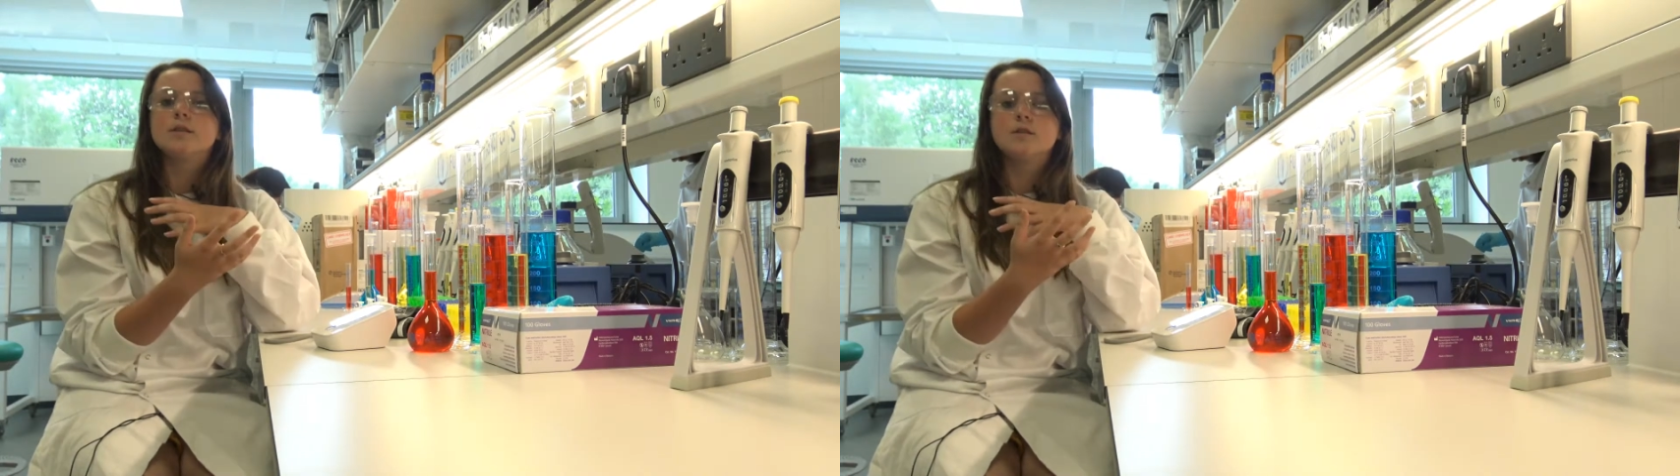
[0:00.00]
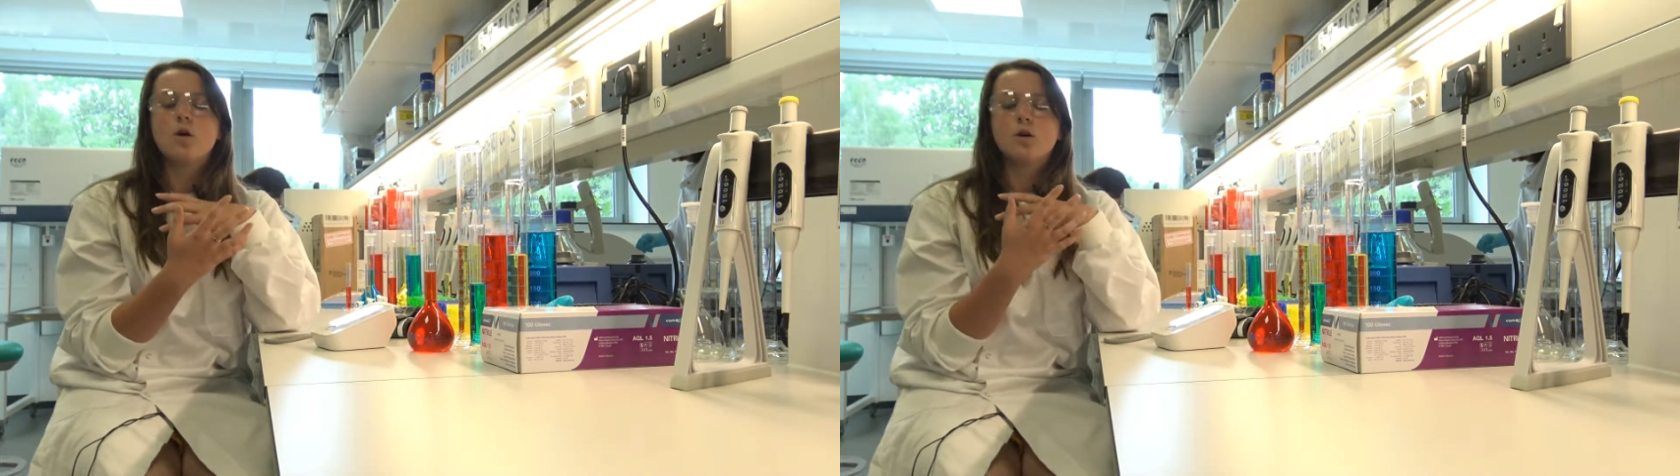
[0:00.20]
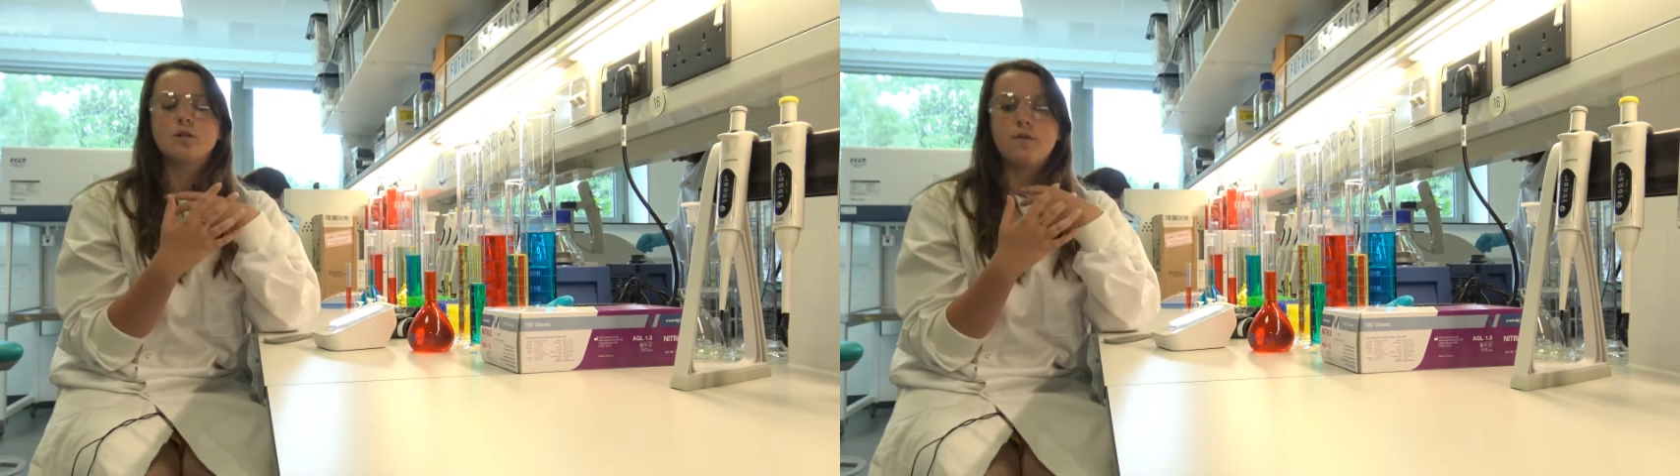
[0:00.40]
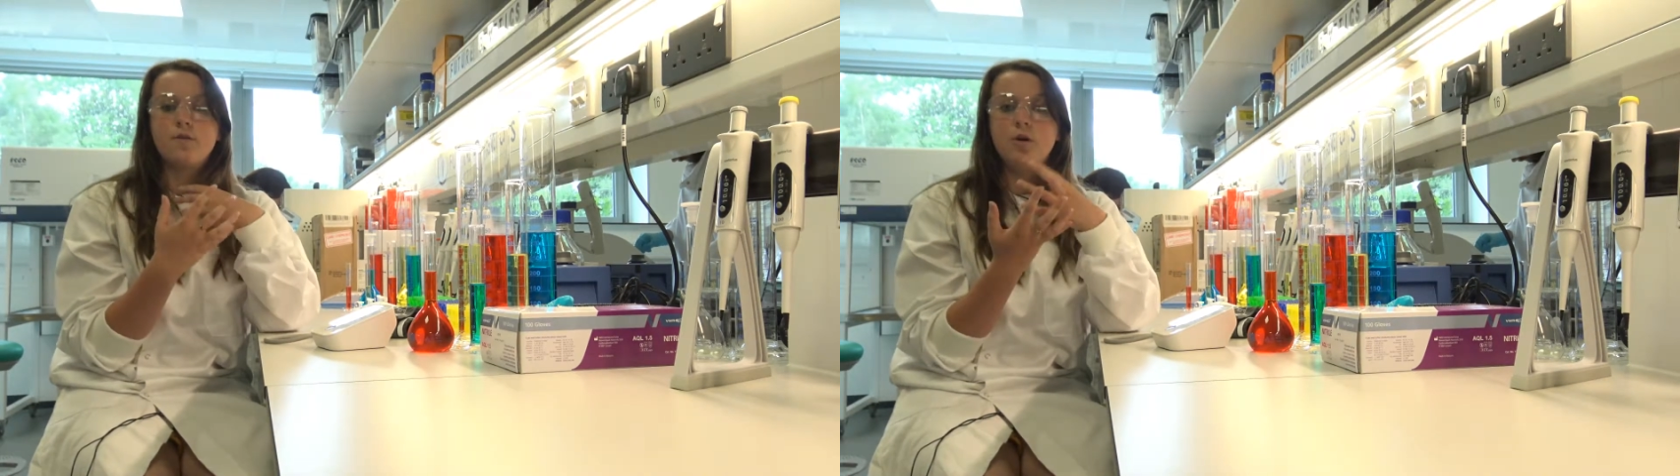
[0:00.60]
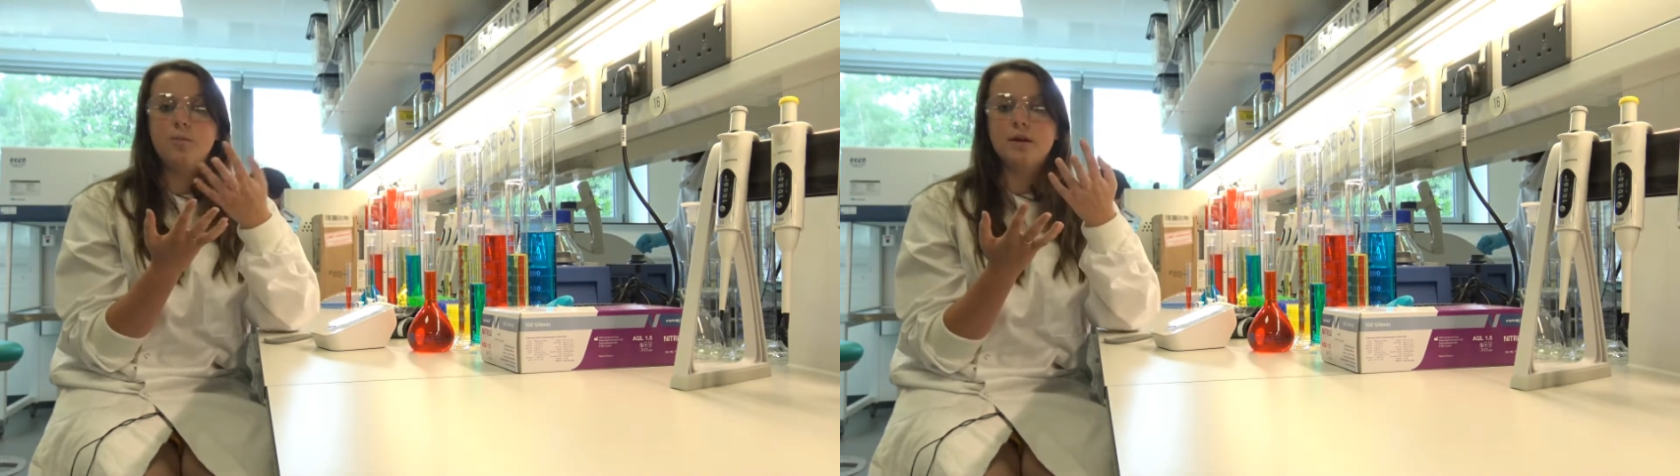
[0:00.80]
as long as a
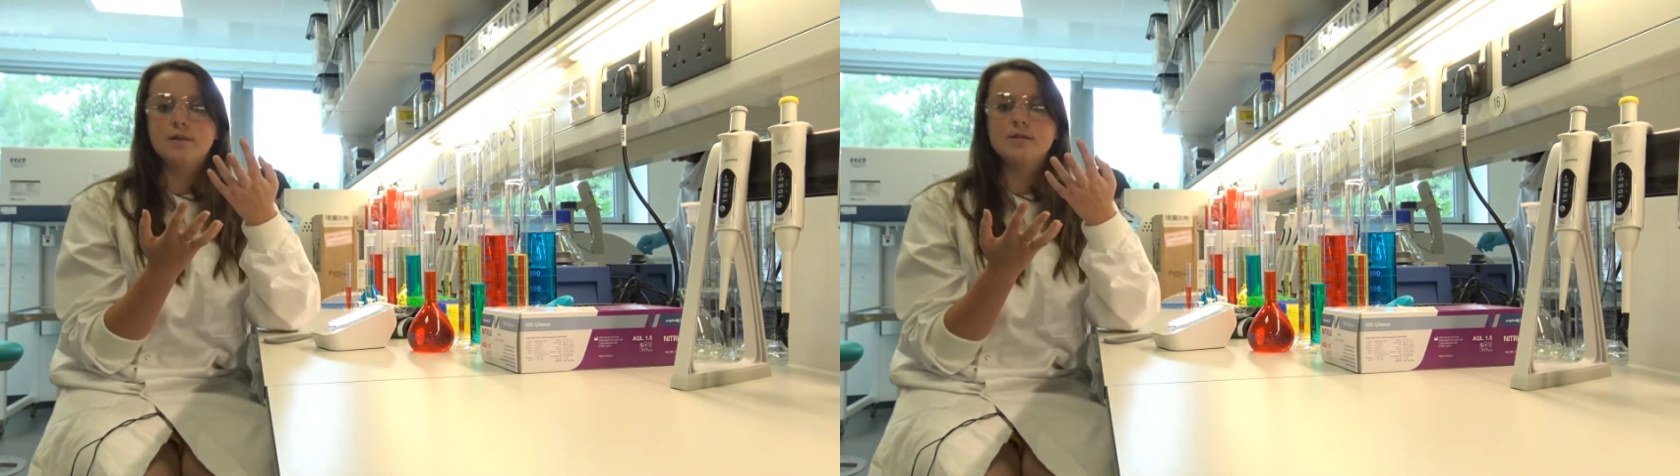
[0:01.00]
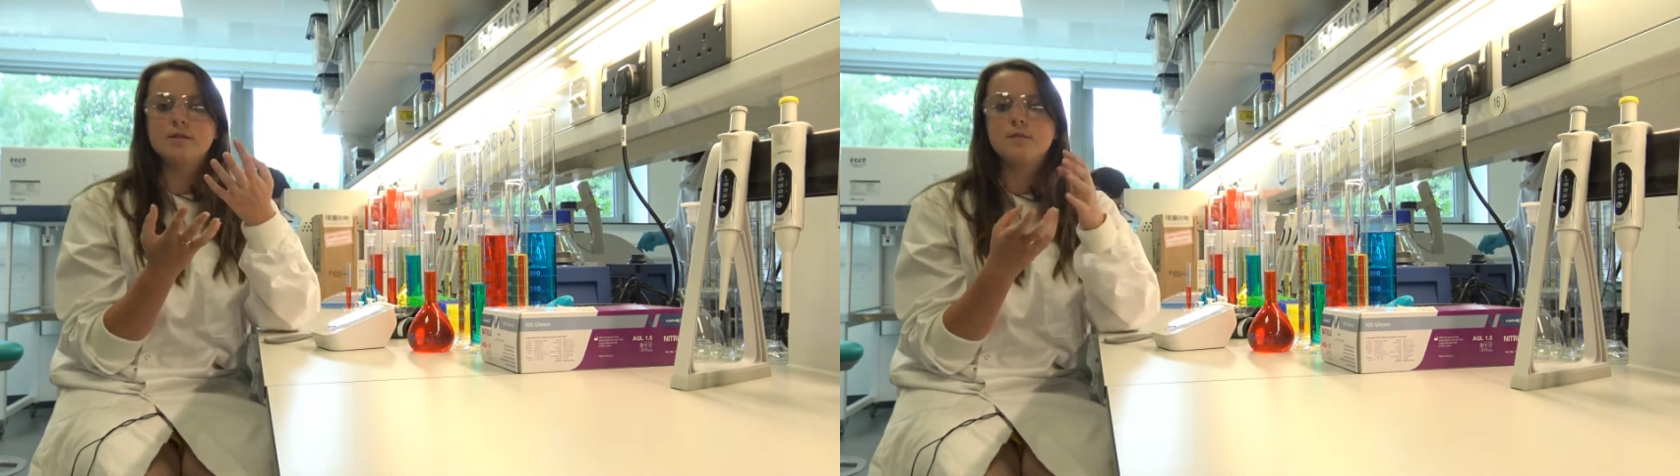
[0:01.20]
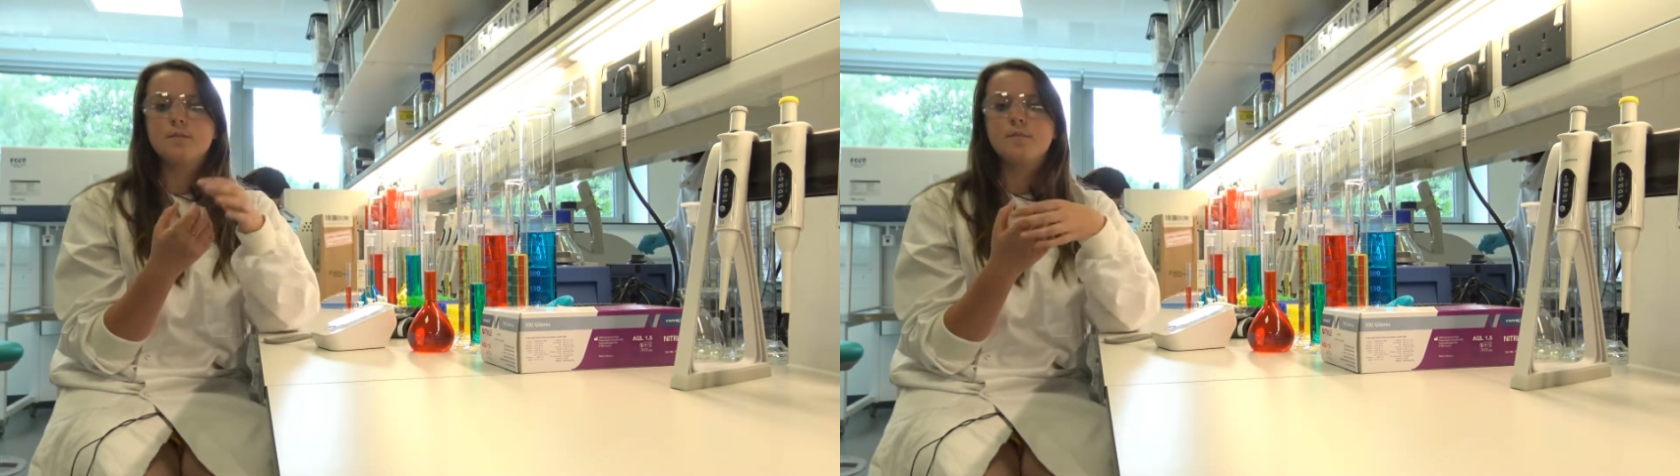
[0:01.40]
few minutes.